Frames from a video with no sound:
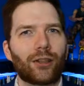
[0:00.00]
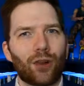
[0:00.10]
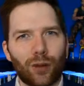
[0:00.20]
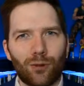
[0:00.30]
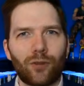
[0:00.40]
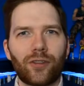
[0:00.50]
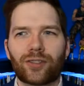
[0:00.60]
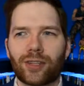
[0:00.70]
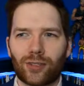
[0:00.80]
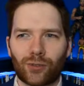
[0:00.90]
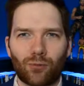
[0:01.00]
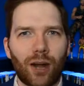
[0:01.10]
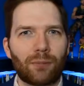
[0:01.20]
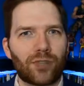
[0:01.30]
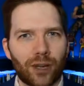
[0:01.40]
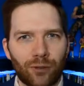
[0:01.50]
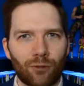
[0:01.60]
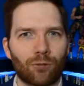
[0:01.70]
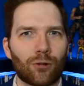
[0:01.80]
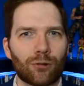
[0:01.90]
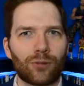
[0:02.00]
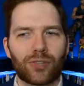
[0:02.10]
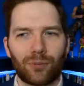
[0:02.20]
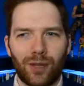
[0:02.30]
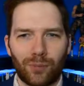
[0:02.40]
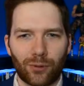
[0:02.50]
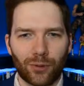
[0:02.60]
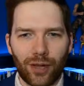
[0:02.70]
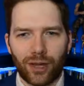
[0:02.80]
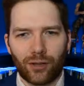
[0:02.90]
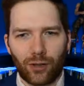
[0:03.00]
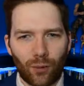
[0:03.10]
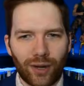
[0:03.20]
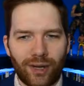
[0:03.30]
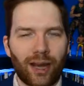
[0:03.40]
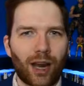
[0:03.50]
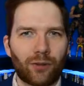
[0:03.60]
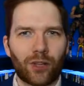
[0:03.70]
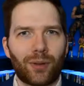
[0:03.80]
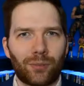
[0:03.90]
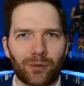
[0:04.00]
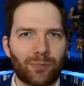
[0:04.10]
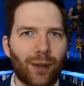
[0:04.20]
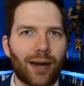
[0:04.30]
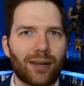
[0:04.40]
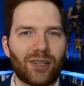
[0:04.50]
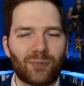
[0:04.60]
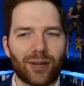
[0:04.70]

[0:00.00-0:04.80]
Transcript: There are movies that swap gender roles and people go in and out of other people's bodies,